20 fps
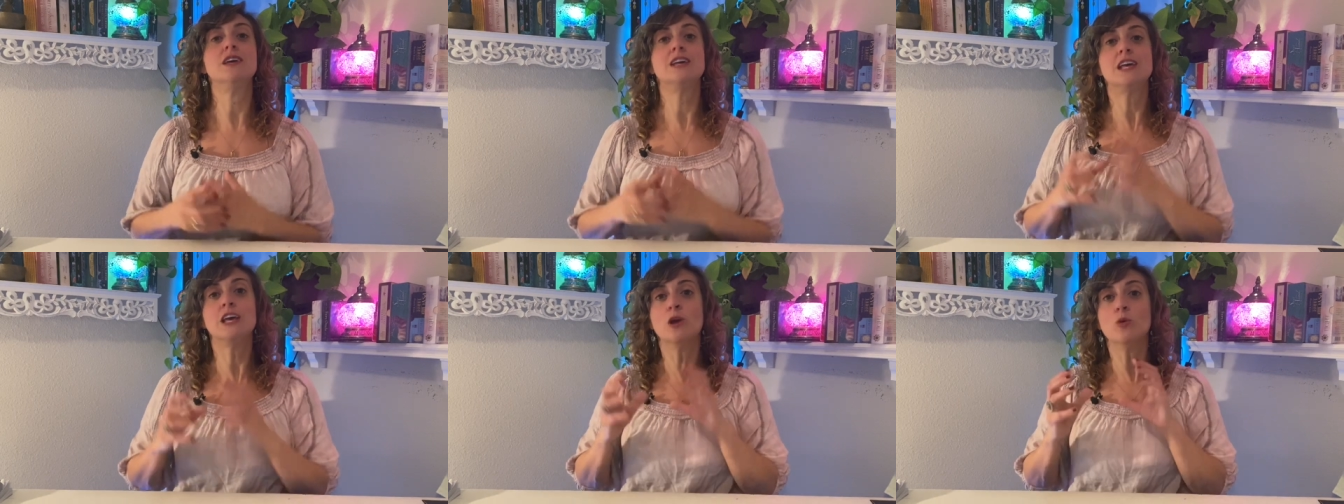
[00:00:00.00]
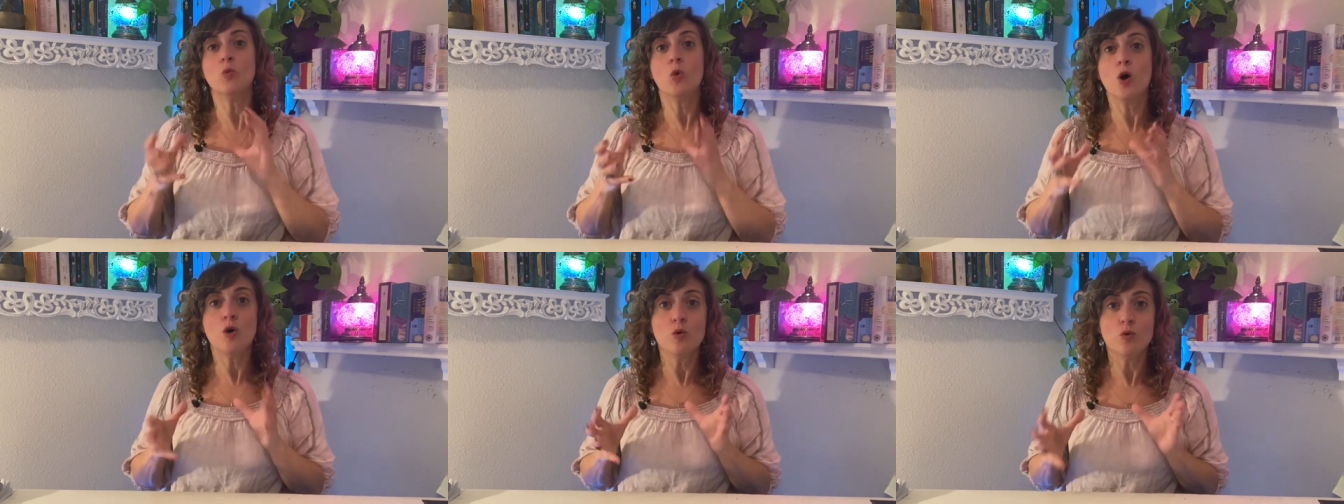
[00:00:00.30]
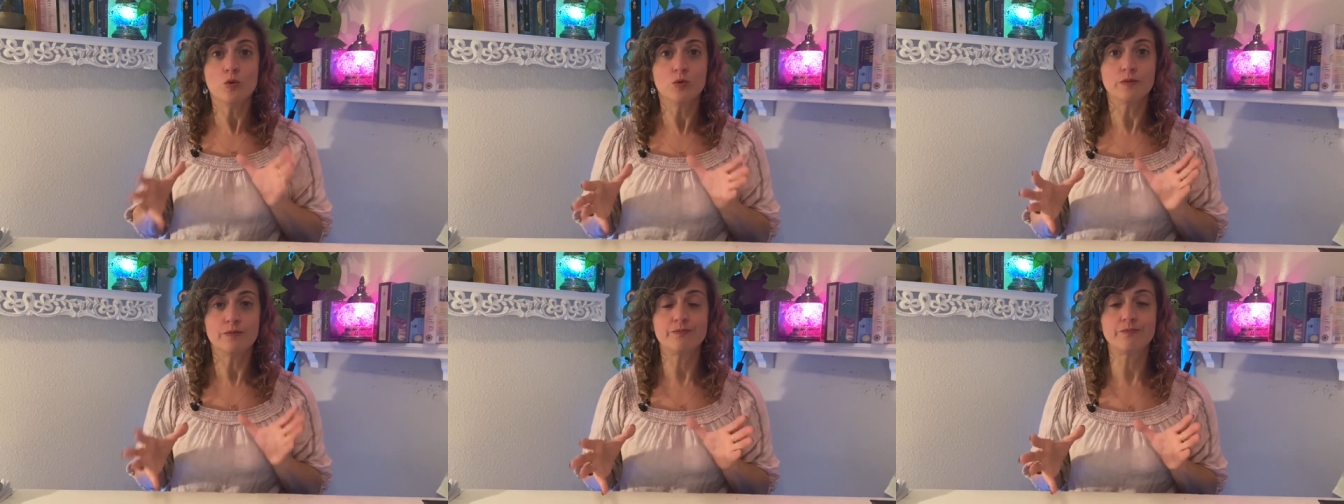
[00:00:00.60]
It
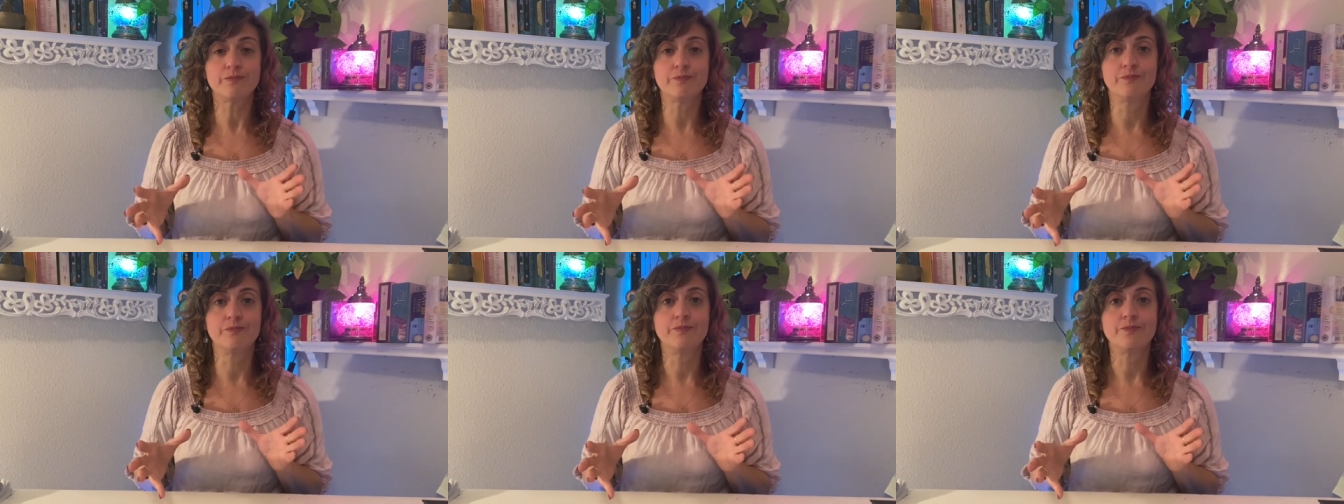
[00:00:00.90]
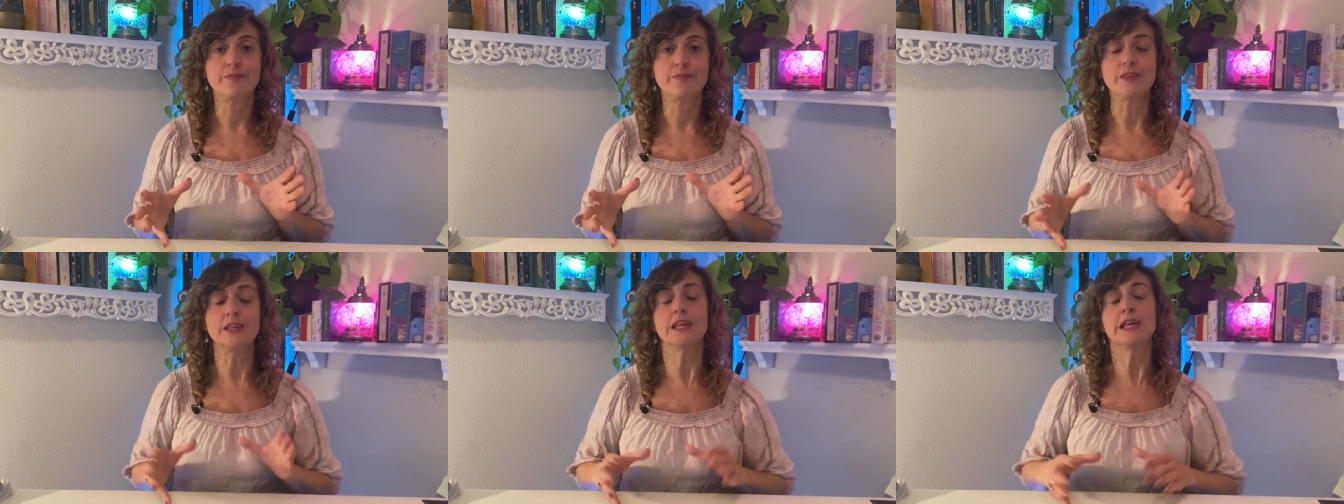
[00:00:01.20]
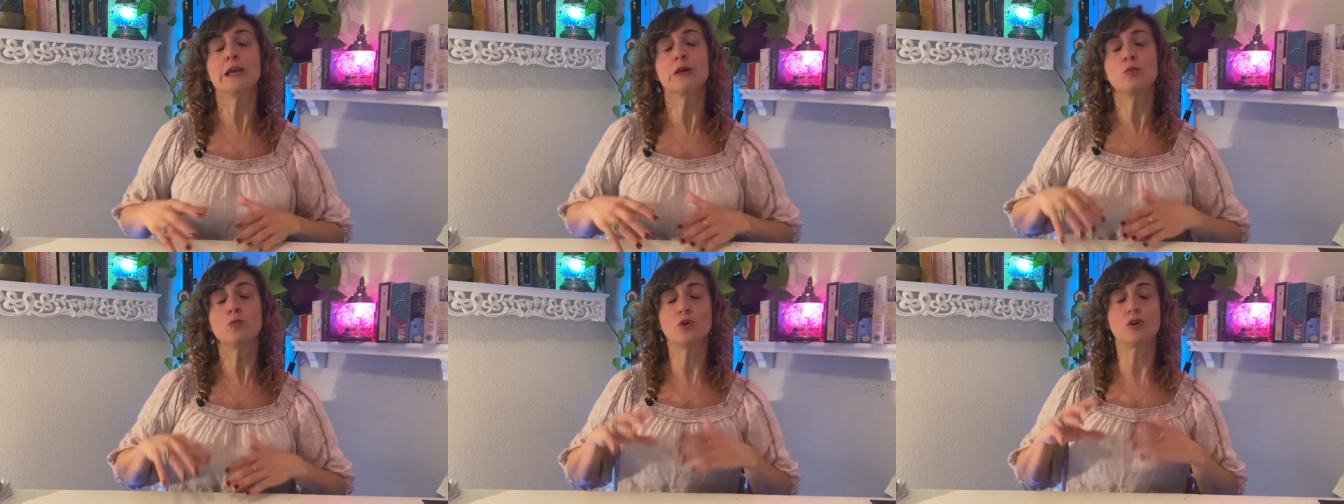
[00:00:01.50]
won't
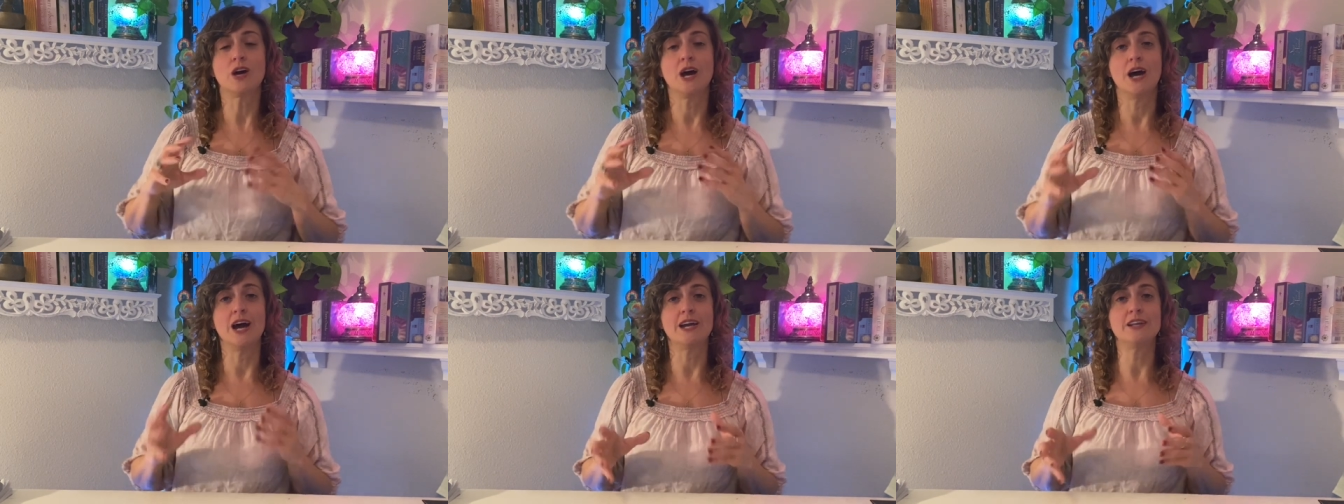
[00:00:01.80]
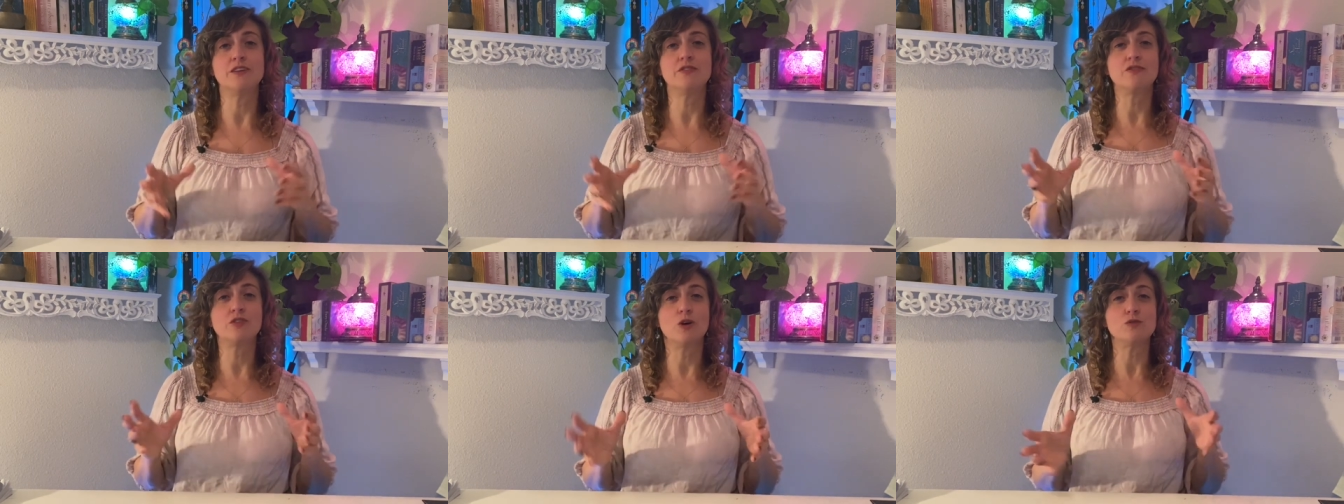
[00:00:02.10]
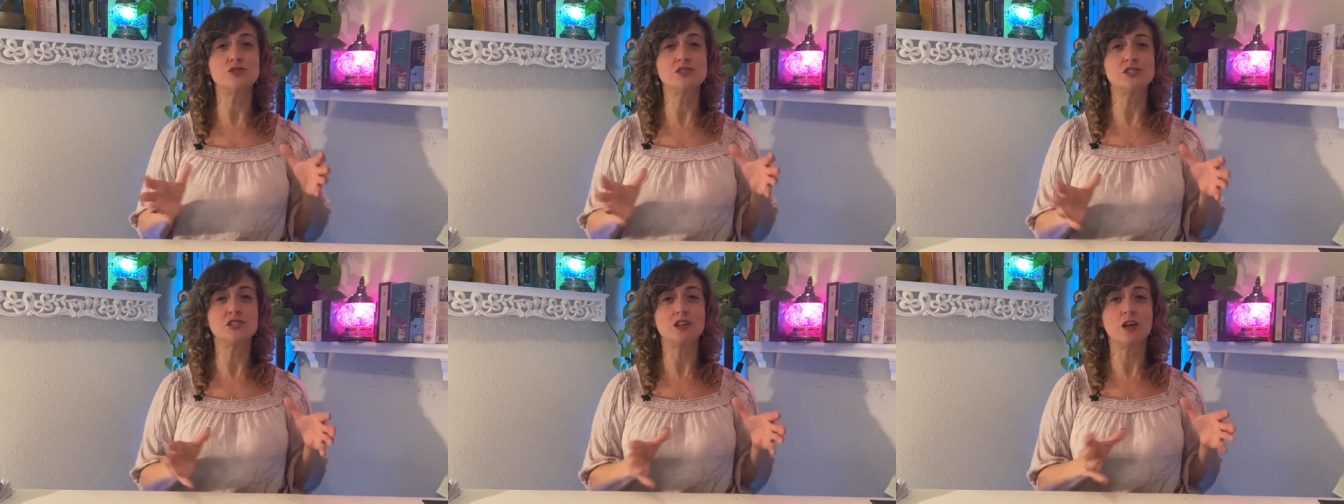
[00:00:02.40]
it will kind of
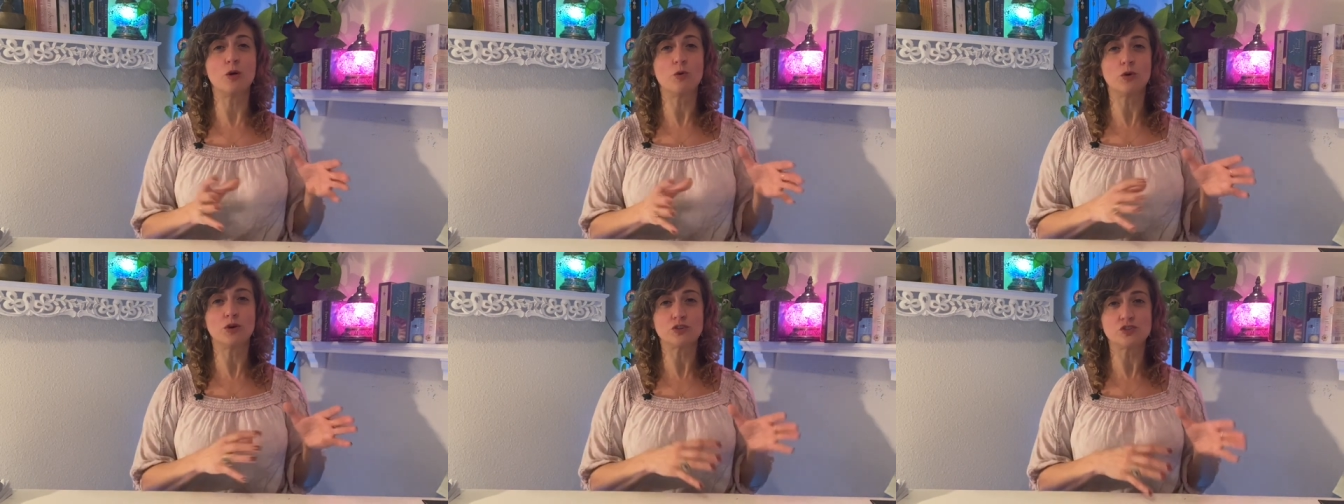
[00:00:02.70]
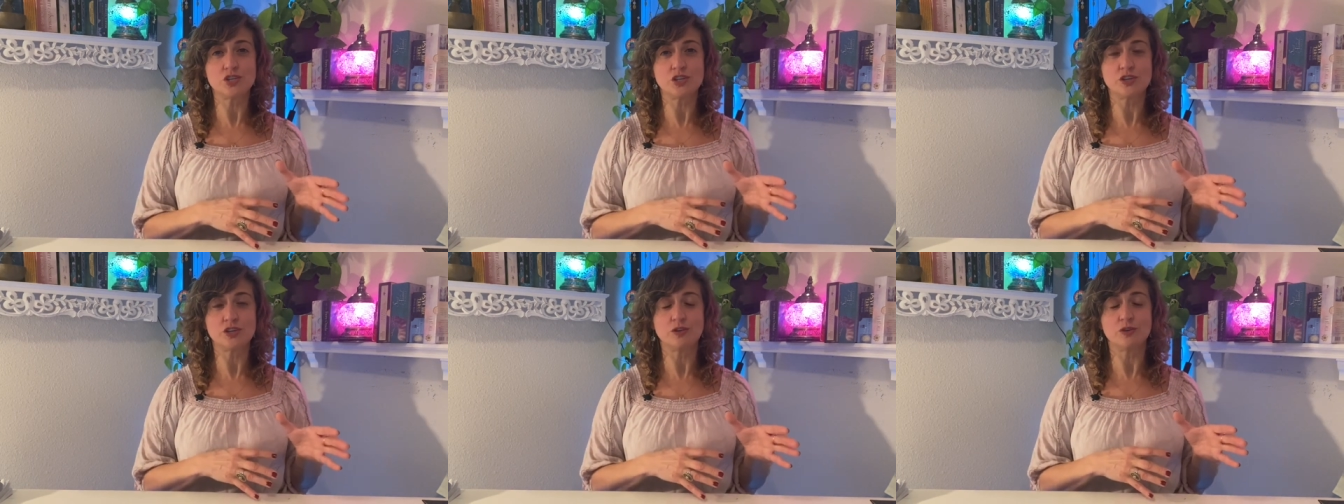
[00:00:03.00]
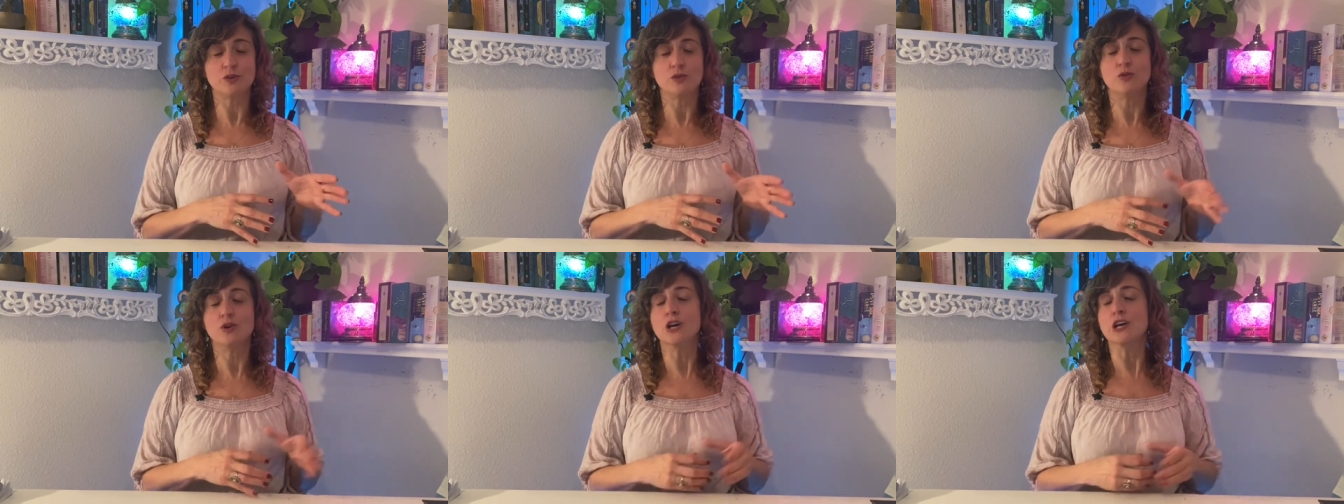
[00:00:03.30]
go slower
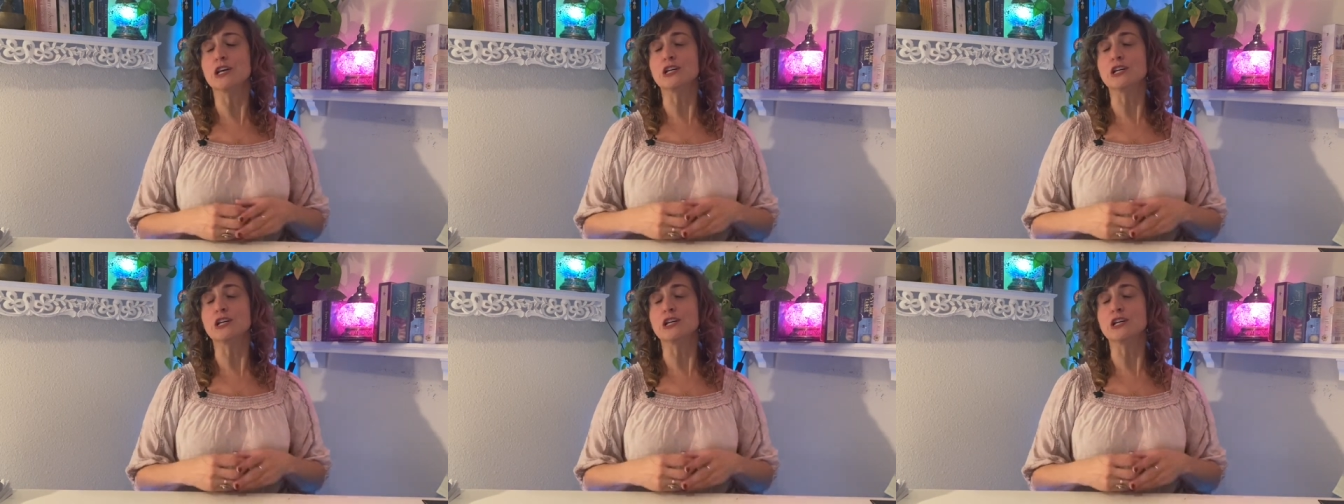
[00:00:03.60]
too.